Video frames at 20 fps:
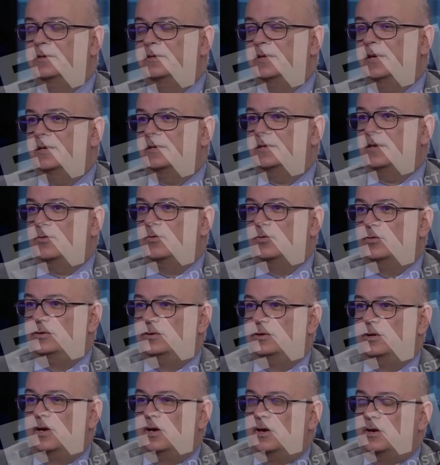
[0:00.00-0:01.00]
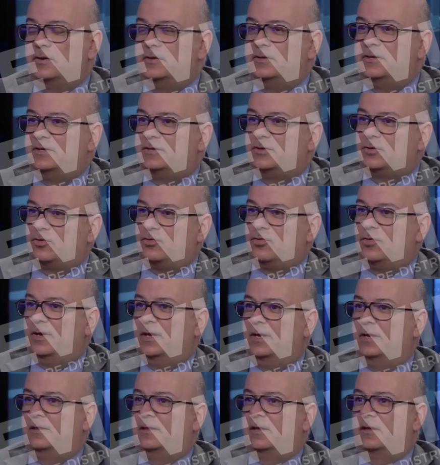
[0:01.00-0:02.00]
this case, I would
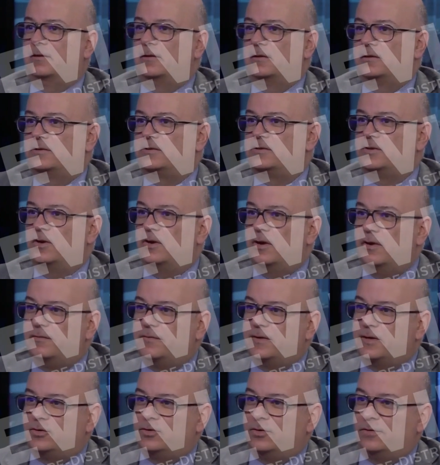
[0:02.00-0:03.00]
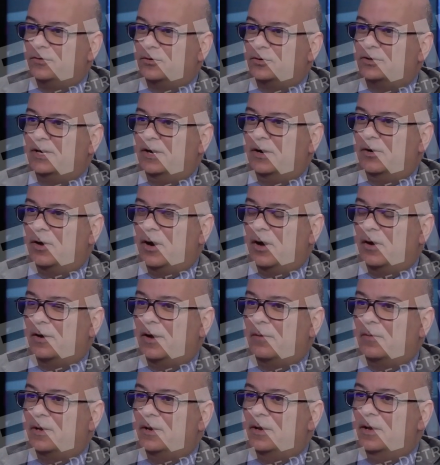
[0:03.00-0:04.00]
disagree that it's a victory for
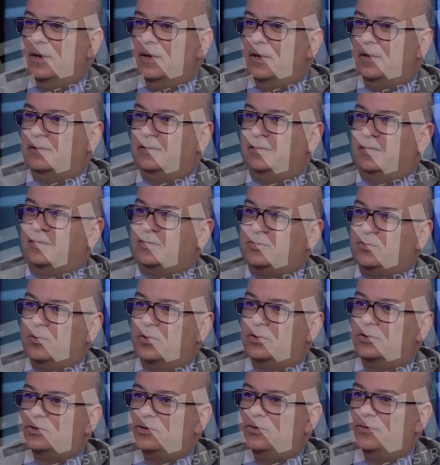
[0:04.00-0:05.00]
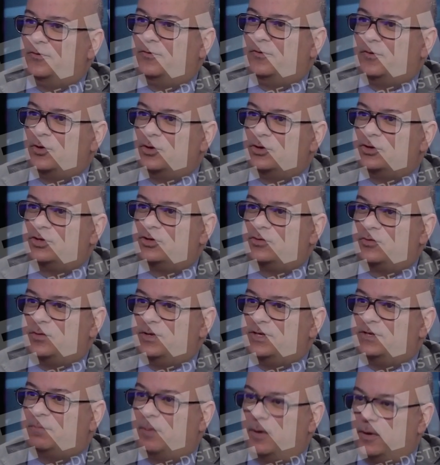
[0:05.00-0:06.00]
Tehran. I mean, this was the first
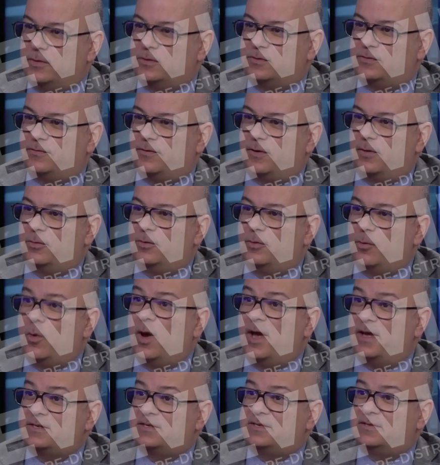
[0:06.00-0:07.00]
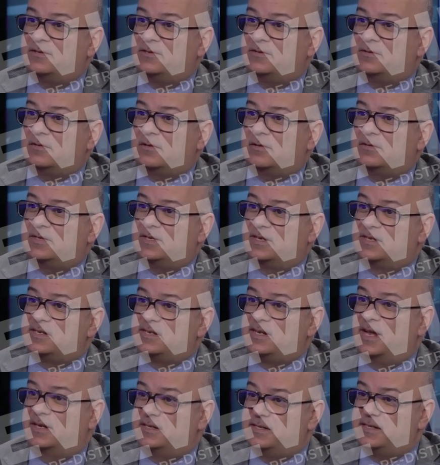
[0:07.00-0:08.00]
response from the West since
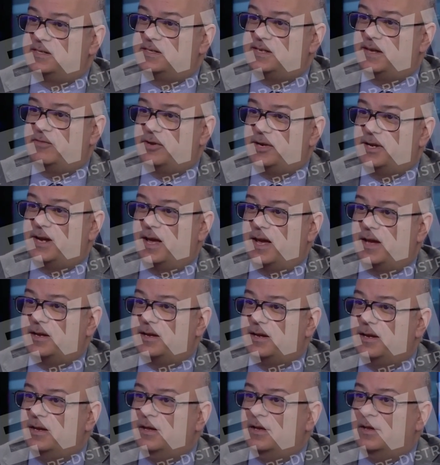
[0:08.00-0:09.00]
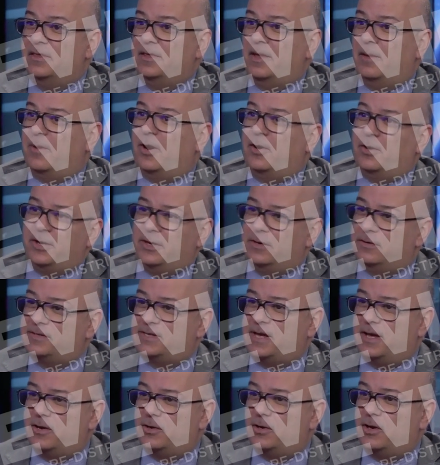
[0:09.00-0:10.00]
1979. The
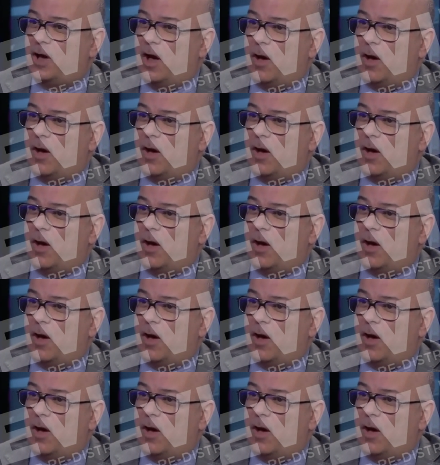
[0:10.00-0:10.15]
Americans had a